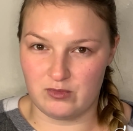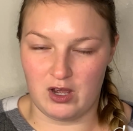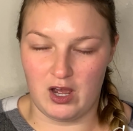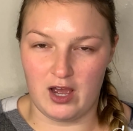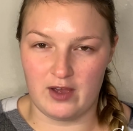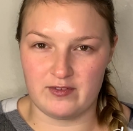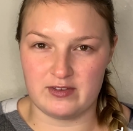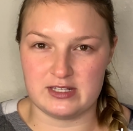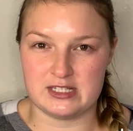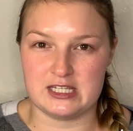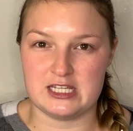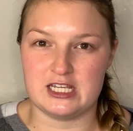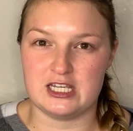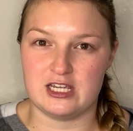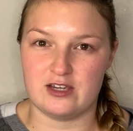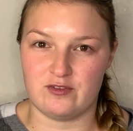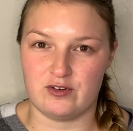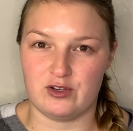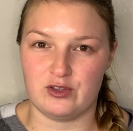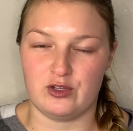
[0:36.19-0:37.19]
obviously
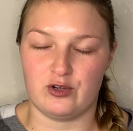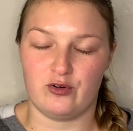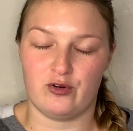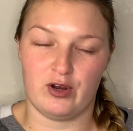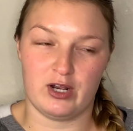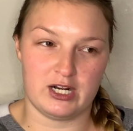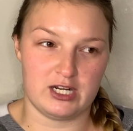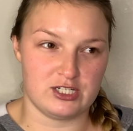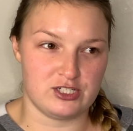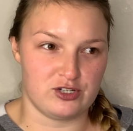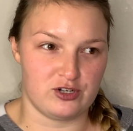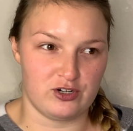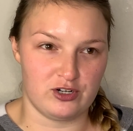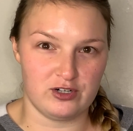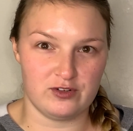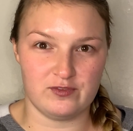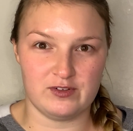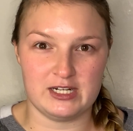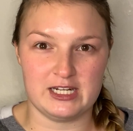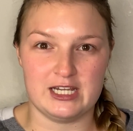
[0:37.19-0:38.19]
give her the credit to
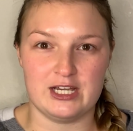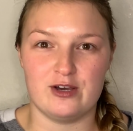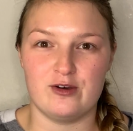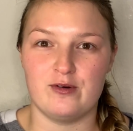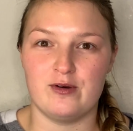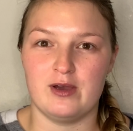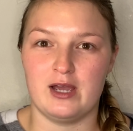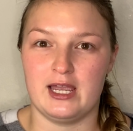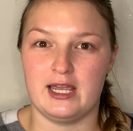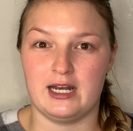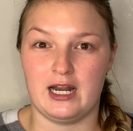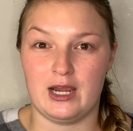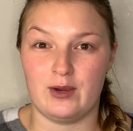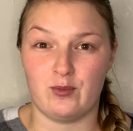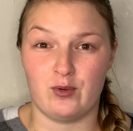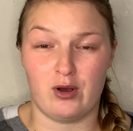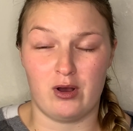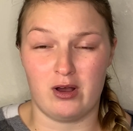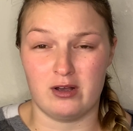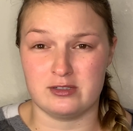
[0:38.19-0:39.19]
her video, and I
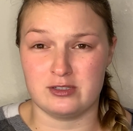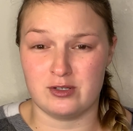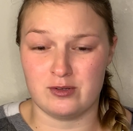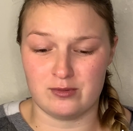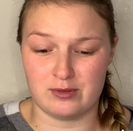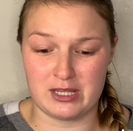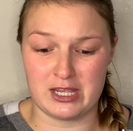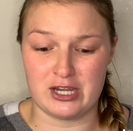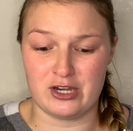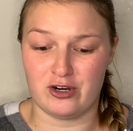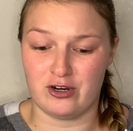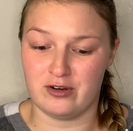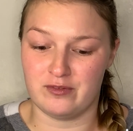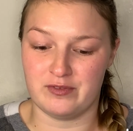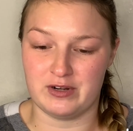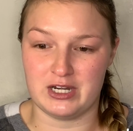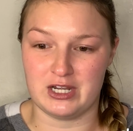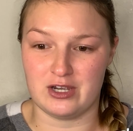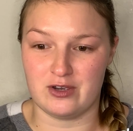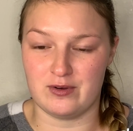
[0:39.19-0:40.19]
will also link her
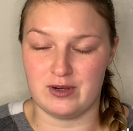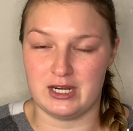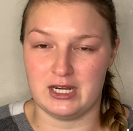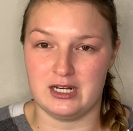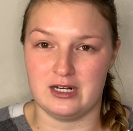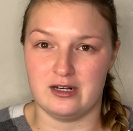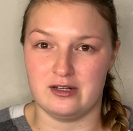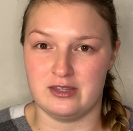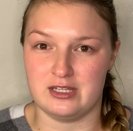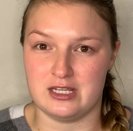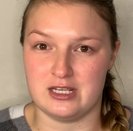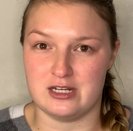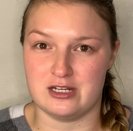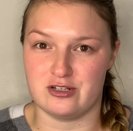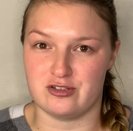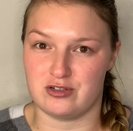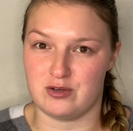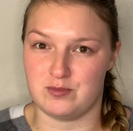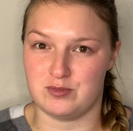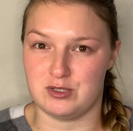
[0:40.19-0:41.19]
video in the
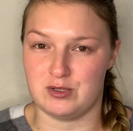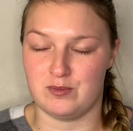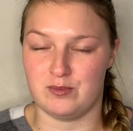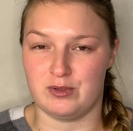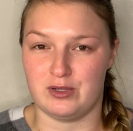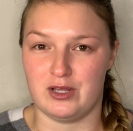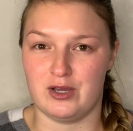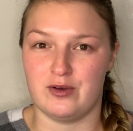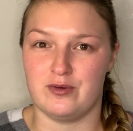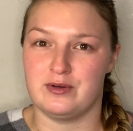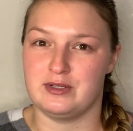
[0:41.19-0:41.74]
description below.